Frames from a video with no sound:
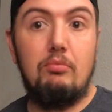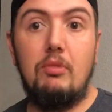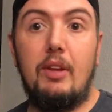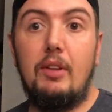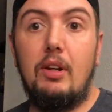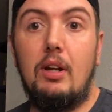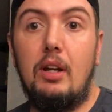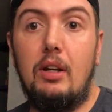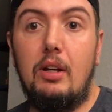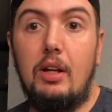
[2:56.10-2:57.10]
nothing
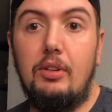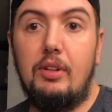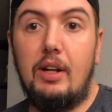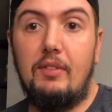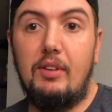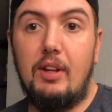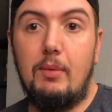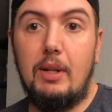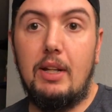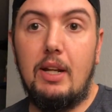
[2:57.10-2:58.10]
else I have to say
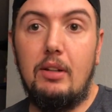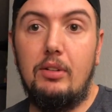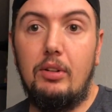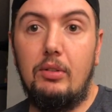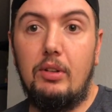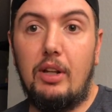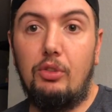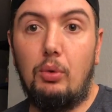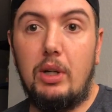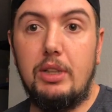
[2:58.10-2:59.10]
about that. So thanks
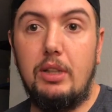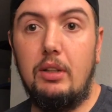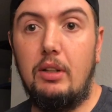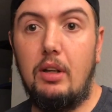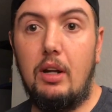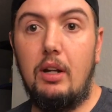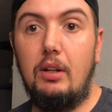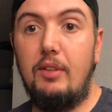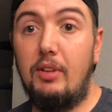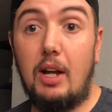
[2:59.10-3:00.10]
for watching.
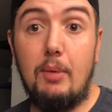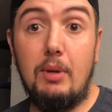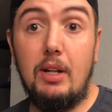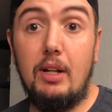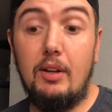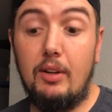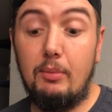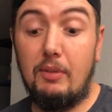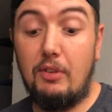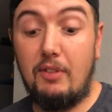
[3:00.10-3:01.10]
Leave a comment if you've